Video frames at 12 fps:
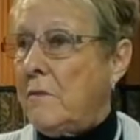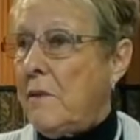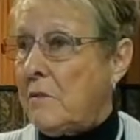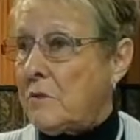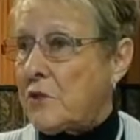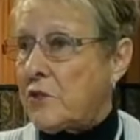a
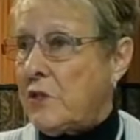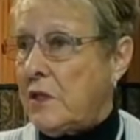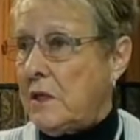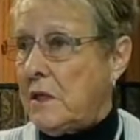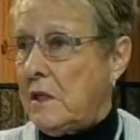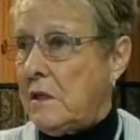Bible
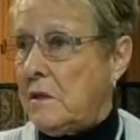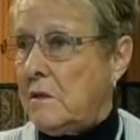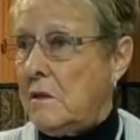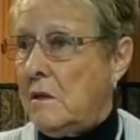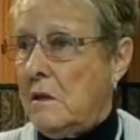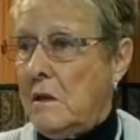study.
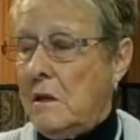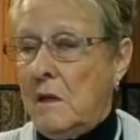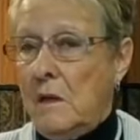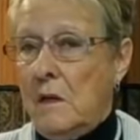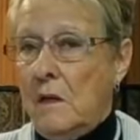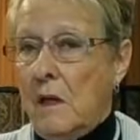
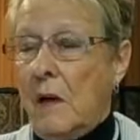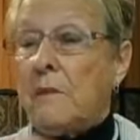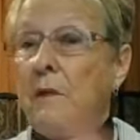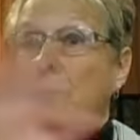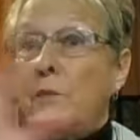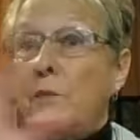I
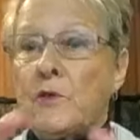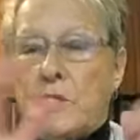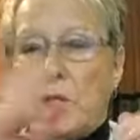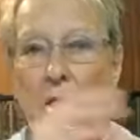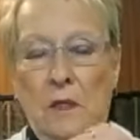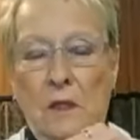mean a book
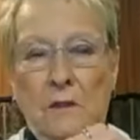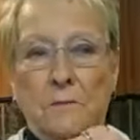study.